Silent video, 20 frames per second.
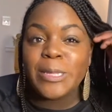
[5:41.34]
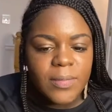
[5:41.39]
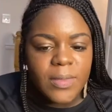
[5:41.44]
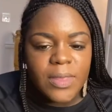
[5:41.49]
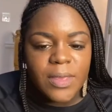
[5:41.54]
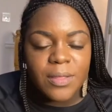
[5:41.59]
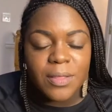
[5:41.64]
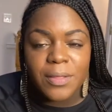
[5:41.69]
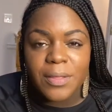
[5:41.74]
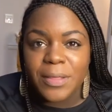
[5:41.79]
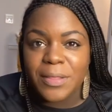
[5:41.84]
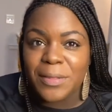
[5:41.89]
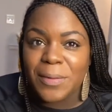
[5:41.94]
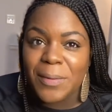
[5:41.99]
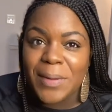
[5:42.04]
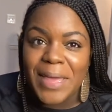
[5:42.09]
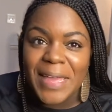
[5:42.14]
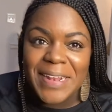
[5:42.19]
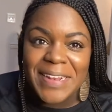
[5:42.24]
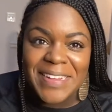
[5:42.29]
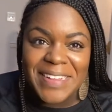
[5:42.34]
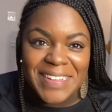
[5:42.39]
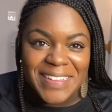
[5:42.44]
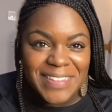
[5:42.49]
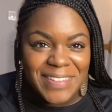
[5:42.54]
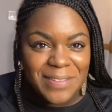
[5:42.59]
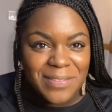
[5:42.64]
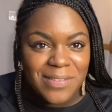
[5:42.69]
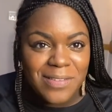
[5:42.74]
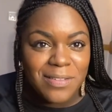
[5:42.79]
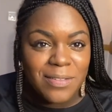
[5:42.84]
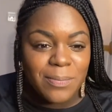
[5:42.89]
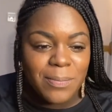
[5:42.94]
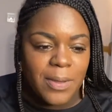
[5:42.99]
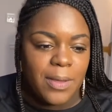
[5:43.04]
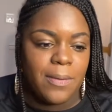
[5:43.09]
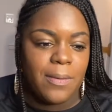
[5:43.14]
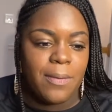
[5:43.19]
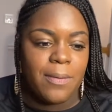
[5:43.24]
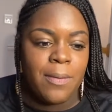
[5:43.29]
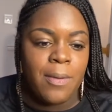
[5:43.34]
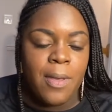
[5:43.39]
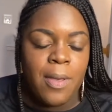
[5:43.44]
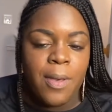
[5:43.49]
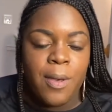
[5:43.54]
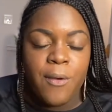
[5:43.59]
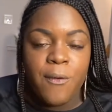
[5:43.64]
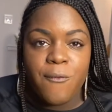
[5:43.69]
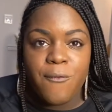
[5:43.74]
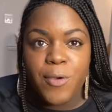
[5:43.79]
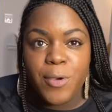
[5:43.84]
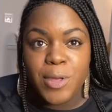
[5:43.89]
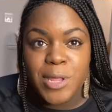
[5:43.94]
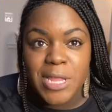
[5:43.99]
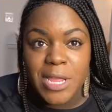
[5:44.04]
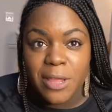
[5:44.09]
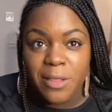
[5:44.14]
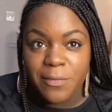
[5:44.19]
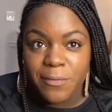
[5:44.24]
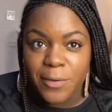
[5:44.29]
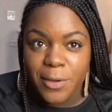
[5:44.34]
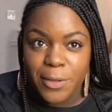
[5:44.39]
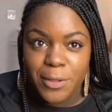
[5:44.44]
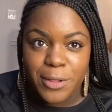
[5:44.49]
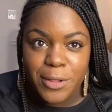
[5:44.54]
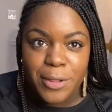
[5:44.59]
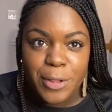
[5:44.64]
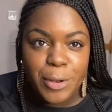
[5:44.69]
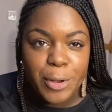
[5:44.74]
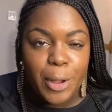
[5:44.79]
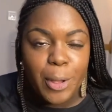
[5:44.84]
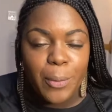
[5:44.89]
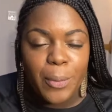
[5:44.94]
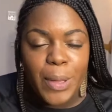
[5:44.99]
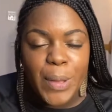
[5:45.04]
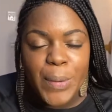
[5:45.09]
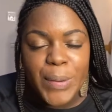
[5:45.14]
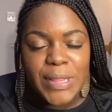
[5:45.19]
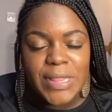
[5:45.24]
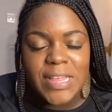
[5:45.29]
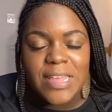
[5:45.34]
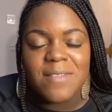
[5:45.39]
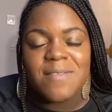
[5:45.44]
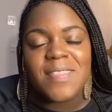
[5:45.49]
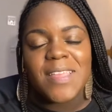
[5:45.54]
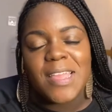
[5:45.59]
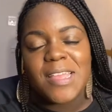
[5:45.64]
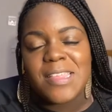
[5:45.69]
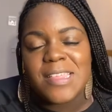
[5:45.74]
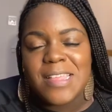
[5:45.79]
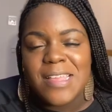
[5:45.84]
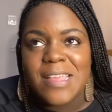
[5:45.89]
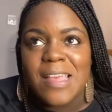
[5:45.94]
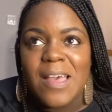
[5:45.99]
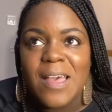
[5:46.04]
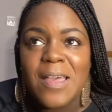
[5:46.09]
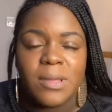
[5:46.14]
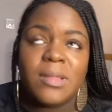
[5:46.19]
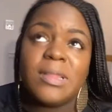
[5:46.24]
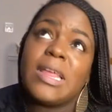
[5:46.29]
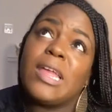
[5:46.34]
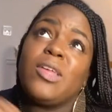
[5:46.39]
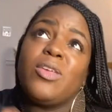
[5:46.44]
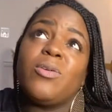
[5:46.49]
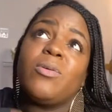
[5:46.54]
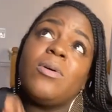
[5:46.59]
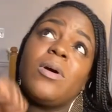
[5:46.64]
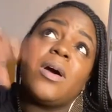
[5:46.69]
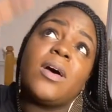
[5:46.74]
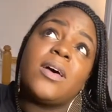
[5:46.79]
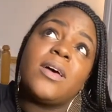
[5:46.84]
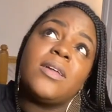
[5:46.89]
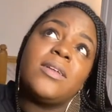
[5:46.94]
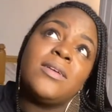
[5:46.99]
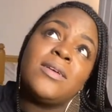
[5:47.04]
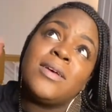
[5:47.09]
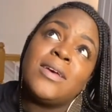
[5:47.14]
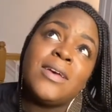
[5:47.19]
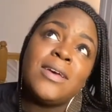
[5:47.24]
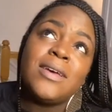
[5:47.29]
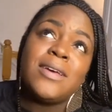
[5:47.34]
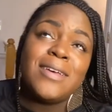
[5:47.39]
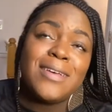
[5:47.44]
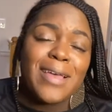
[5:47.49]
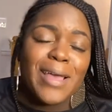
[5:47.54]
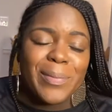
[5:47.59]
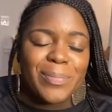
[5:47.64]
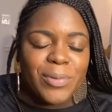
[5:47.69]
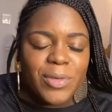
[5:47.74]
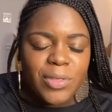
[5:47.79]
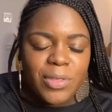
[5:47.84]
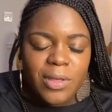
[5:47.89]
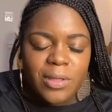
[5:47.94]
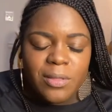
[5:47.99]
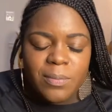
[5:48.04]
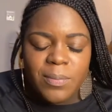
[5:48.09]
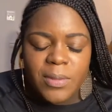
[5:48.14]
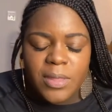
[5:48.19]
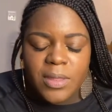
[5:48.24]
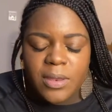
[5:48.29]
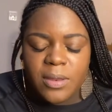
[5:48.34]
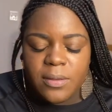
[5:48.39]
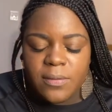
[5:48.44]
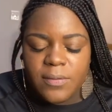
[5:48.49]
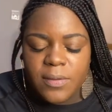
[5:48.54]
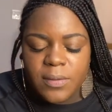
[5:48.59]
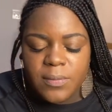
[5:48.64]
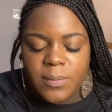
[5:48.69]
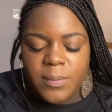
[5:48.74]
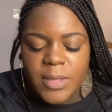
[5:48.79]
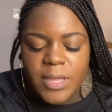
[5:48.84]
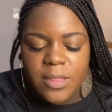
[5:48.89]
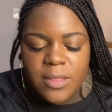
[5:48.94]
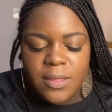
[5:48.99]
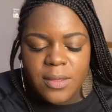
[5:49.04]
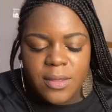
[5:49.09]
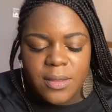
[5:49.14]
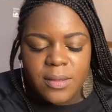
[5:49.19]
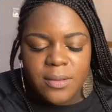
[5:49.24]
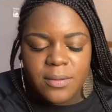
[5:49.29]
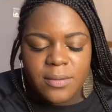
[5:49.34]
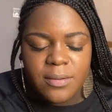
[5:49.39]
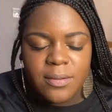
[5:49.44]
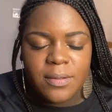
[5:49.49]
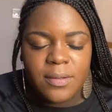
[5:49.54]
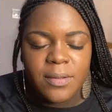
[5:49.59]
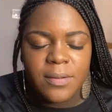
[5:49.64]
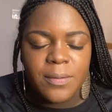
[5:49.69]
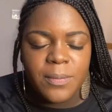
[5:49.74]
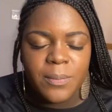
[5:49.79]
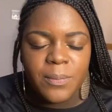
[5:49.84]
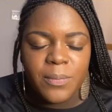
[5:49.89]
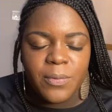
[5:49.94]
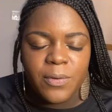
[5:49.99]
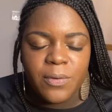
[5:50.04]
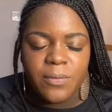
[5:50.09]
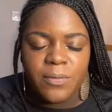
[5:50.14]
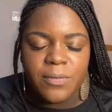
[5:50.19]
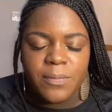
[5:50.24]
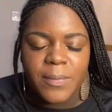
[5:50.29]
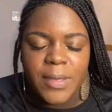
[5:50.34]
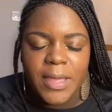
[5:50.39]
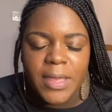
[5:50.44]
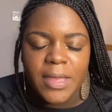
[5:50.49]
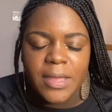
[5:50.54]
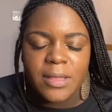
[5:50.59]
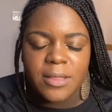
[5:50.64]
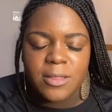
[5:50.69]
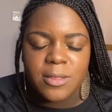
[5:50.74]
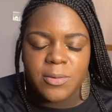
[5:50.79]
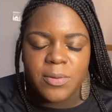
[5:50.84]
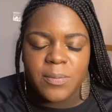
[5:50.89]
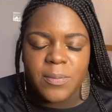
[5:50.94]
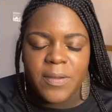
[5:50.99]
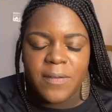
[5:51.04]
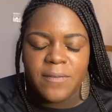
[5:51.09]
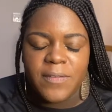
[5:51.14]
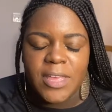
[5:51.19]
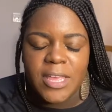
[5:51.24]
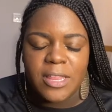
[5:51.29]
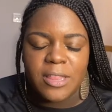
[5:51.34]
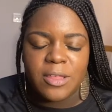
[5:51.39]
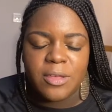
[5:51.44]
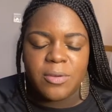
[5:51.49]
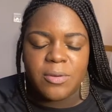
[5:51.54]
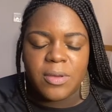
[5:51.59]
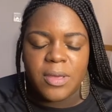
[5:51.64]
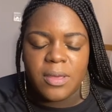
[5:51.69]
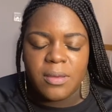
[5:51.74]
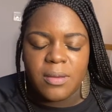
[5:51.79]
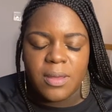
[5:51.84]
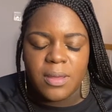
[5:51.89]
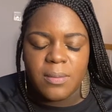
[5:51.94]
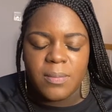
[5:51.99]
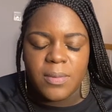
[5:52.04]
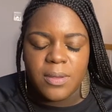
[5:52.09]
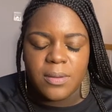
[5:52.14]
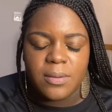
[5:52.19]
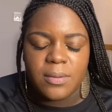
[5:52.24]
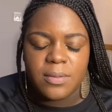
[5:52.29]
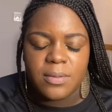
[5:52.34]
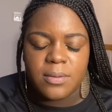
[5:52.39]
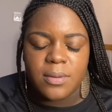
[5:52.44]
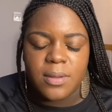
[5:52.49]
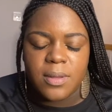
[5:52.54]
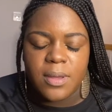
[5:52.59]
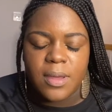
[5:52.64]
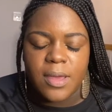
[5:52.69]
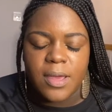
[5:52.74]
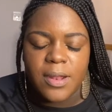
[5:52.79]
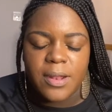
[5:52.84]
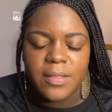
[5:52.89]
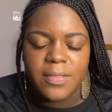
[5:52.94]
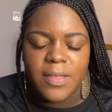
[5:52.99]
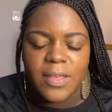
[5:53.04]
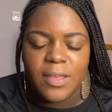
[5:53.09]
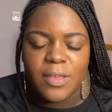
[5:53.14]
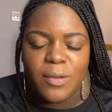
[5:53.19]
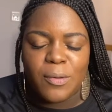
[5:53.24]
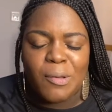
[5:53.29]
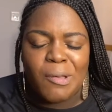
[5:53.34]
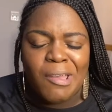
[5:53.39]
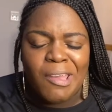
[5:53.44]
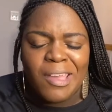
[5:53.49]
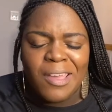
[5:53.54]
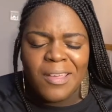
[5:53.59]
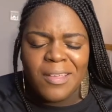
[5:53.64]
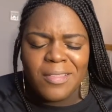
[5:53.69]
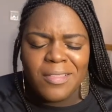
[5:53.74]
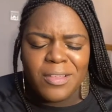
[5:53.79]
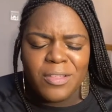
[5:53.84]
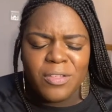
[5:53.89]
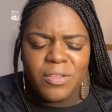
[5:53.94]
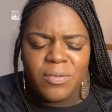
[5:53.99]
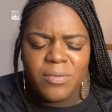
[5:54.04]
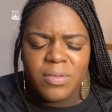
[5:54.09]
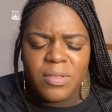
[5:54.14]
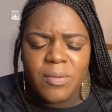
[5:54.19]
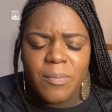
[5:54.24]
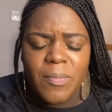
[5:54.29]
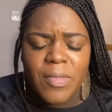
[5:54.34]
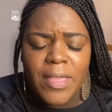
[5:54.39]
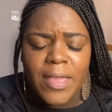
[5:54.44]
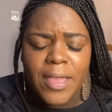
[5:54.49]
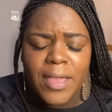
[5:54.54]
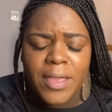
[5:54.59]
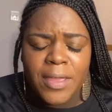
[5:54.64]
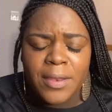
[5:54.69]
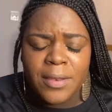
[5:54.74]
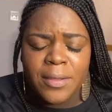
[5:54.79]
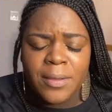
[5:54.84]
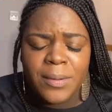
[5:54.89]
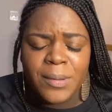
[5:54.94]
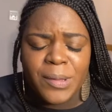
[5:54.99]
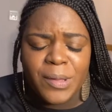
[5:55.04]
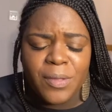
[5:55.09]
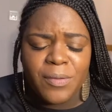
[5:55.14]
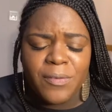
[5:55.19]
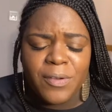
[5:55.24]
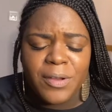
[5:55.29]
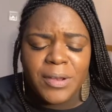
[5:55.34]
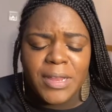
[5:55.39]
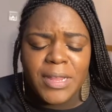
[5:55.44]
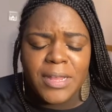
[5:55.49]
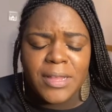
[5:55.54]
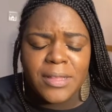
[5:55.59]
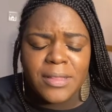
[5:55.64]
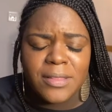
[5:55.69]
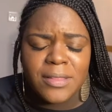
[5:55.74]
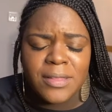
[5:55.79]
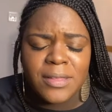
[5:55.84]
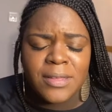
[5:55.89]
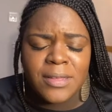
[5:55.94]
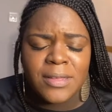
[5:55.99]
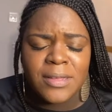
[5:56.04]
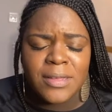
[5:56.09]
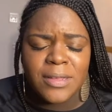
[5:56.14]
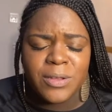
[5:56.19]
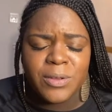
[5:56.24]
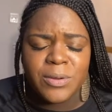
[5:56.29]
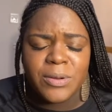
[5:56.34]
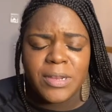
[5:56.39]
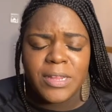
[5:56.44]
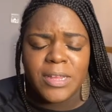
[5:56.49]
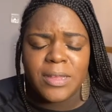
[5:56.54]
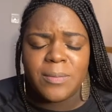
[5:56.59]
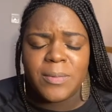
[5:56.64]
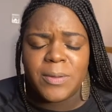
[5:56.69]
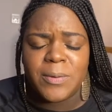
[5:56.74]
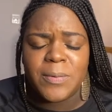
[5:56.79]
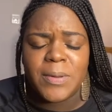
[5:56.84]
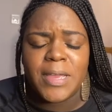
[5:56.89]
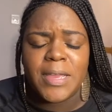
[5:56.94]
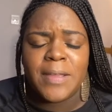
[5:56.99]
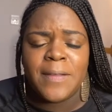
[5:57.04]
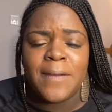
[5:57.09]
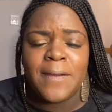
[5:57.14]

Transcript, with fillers: So let's go ahead and get into this meal. First things first, as you know, we always give thanks to God. Thank you, God. I appreciate the ability you've given me to move with my hands and with my feet to create great meals. Lord God, I thank you that you've supplied all of our needs. In your name I pray.